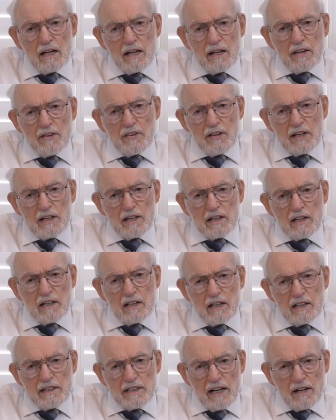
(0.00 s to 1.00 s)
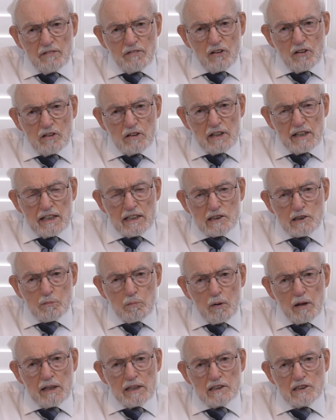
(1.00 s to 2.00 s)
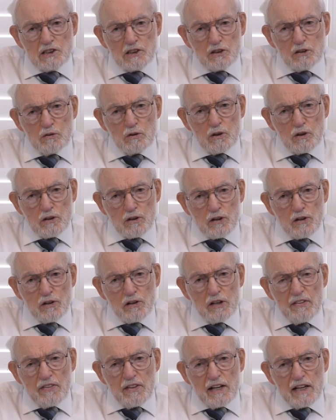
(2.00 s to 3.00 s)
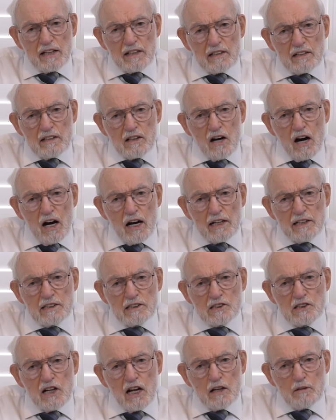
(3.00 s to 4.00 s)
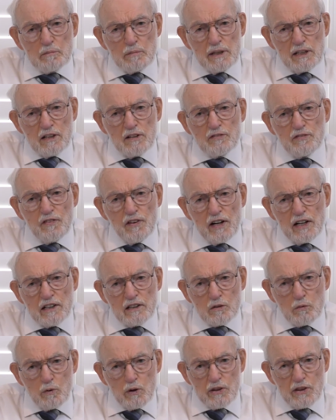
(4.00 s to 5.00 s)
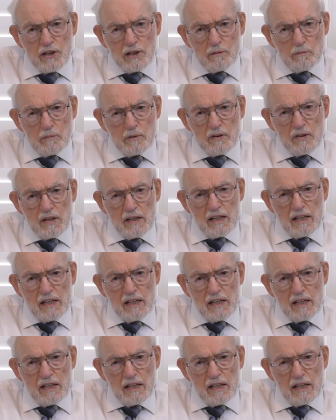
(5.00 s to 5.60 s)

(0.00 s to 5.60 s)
The devil explains to her that God is not being fair with them.